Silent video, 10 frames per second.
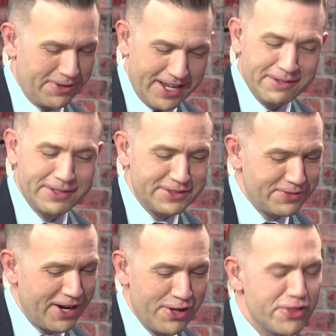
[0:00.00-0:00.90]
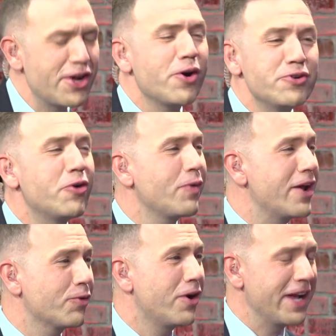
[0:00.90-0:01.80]
Okay, that's fair. Wonderful. There are no
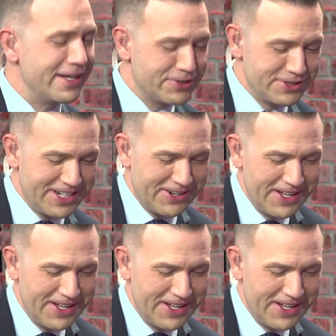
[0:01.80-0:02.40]
right or wrong answers know, here.